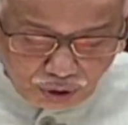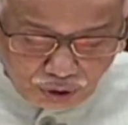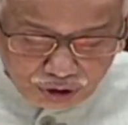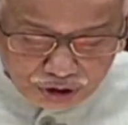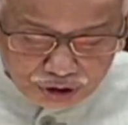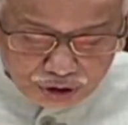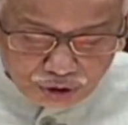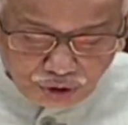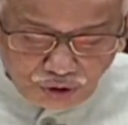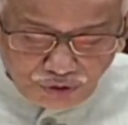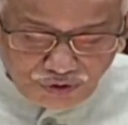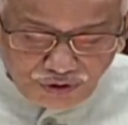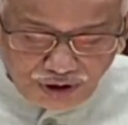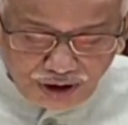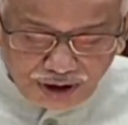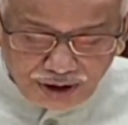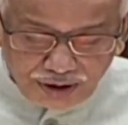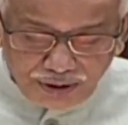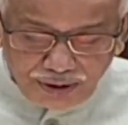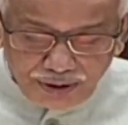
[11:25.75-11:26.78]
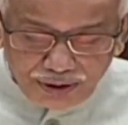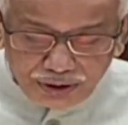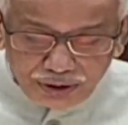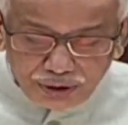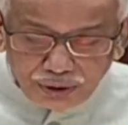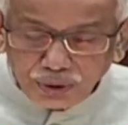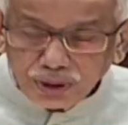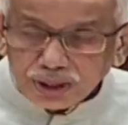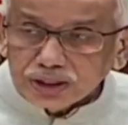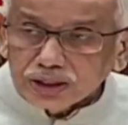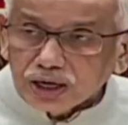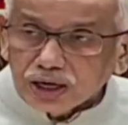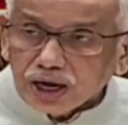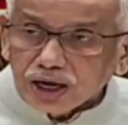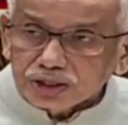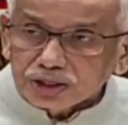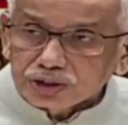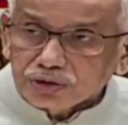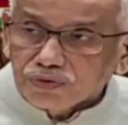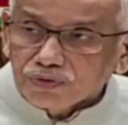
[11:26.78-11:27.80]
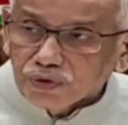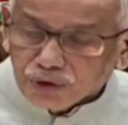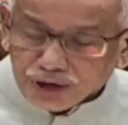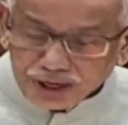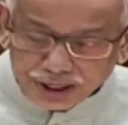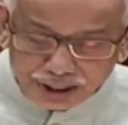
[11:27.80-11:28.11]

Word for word: crores so far during the last four